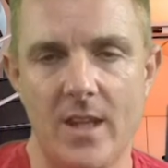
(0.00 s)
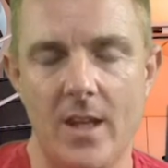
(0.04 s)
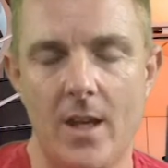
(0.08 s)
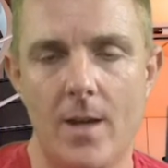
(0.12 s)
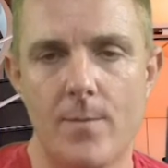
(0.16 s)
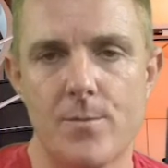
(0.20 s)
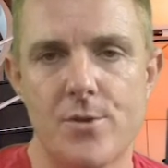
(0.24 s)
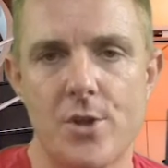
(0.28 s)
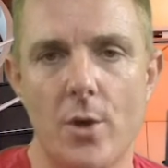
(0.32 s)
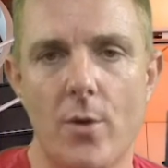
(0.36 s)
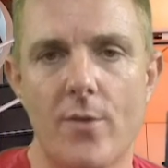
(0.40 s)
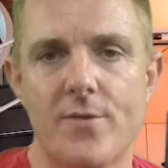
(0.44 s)

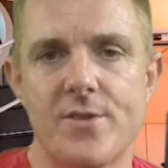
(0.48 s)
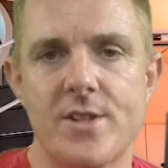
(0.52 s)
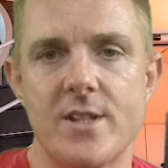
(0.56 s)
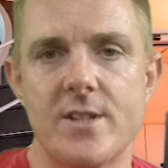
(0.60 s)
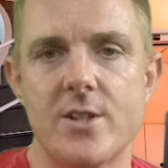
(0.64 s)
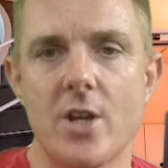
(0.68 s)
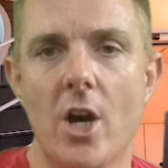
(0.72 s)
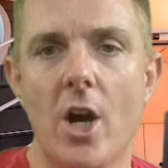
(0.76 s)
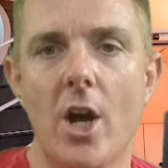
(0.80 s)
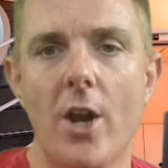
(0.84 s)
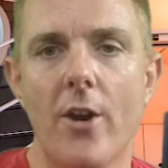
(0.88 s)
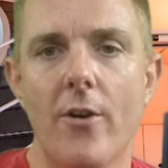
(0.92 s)
Um, so obviously
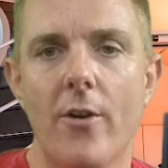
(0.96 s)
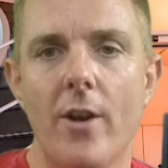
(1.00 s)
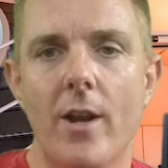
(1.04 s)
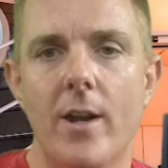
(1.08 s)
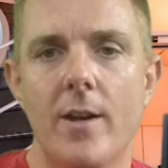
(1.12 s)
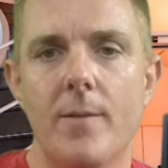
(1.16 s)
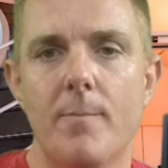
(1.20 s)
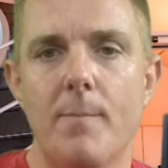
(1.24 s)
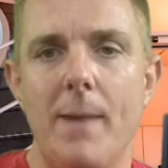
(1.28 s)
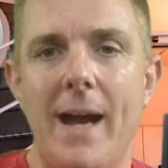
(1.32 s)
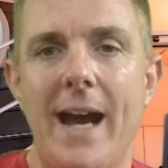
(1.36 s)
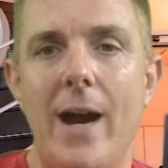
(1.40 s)
data
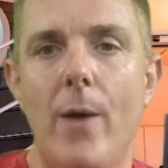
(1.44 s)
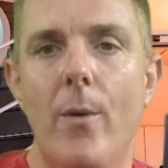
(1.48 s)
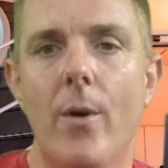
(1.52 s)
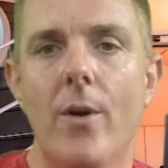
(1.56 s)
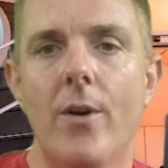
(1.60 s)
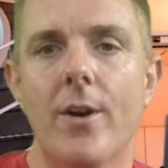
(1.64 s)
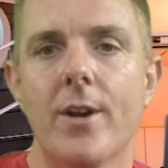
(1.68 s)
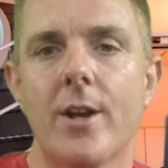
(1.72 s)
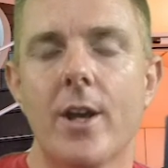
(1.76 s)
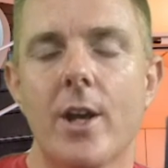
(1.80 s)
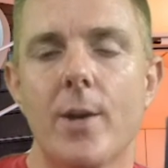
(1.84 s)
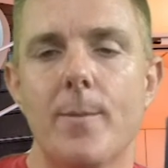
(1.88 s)
and
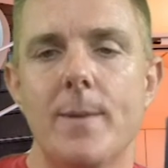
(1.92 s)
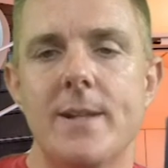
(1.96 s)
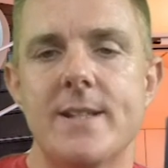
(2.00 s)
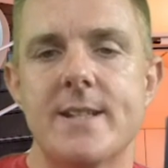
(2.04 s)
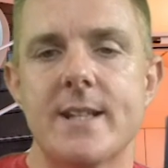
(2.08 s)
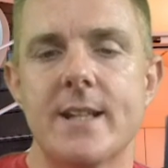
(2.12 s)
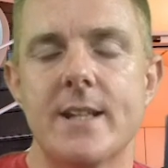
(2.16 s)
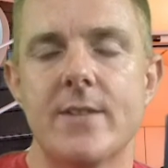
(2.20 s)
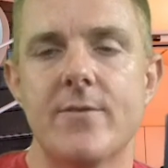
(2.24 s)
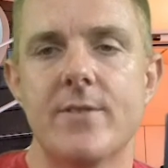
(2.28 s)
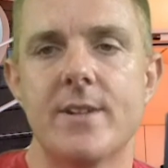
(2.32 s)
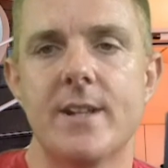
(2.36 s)
power are going to be
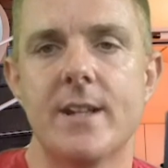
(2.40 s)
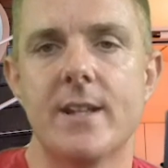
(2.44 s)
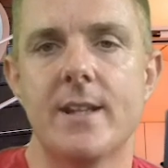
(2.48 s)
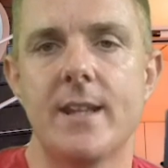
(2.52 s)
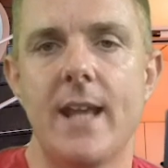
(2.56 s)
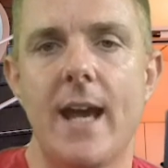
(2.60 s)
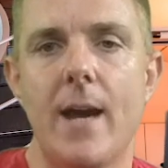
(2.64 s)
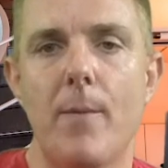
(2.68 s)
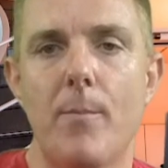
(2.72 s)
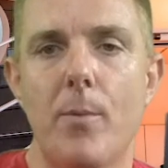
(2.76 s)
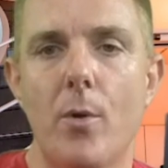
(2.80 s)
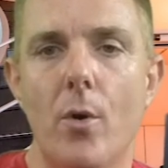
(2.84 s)
delivered in
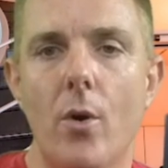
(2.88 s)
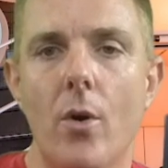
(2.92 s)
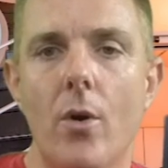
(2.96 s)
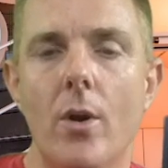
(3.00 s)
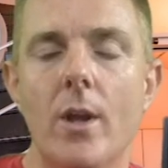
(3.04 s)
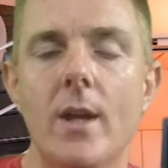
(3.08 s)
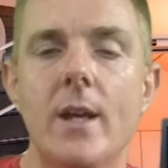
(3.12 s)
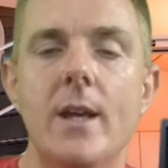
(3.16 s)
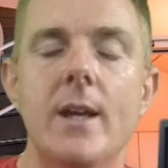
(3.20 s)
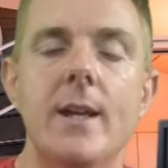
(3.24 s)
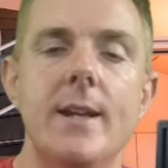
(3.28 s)
that port.